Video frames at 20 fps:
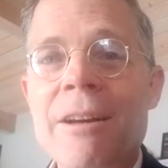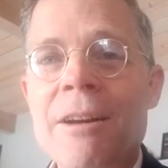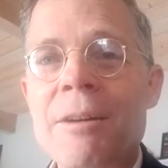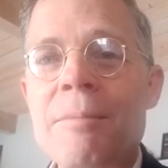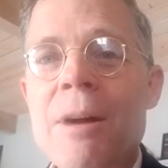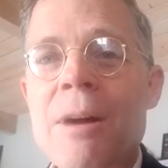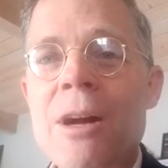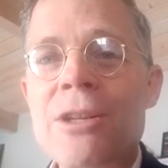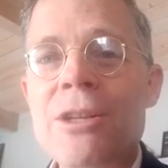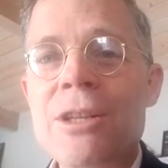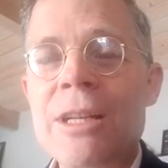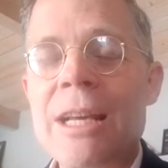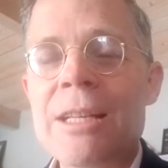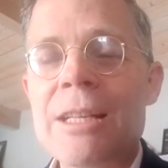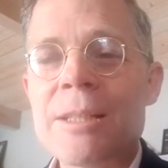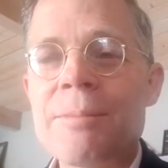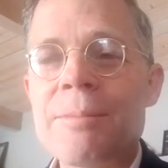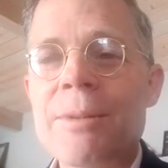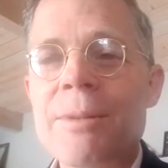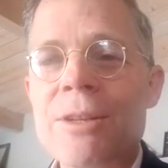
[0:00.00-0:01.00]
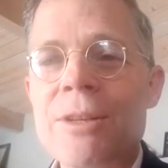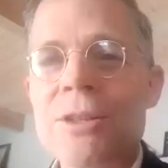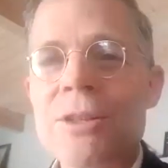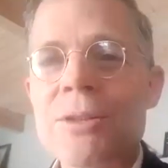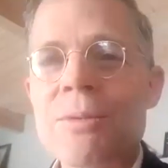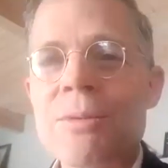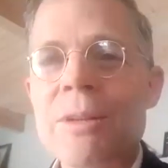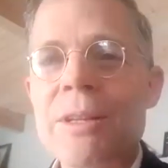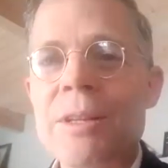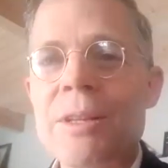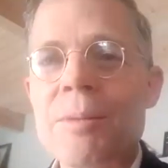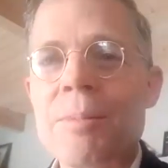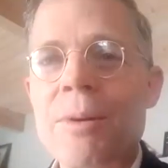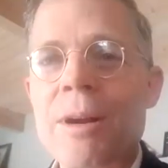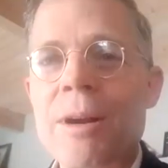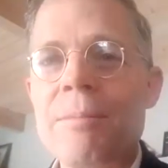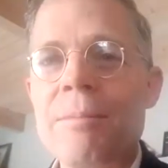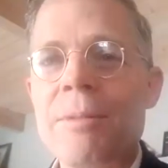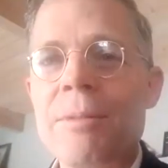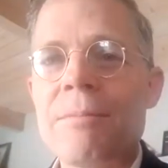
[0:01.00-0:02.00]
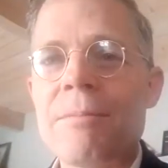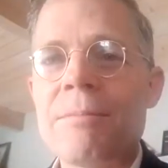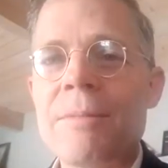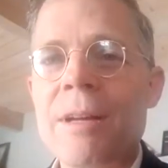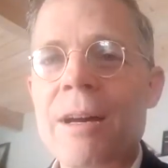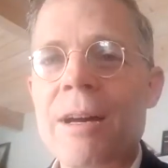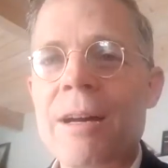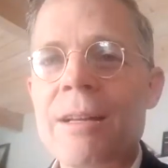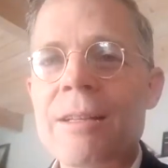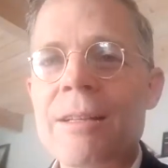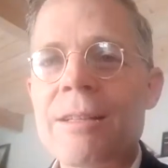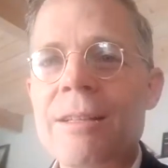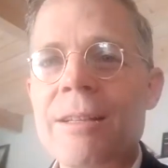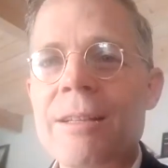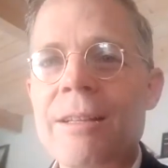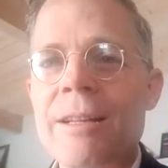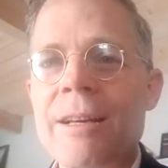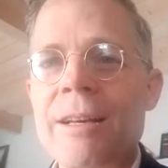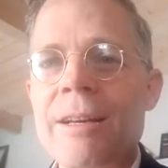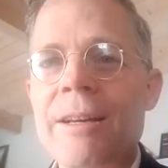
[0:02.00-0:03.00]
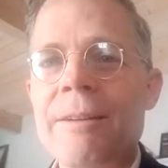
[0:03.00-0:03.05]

homogenized milk is really the problem, not mm. the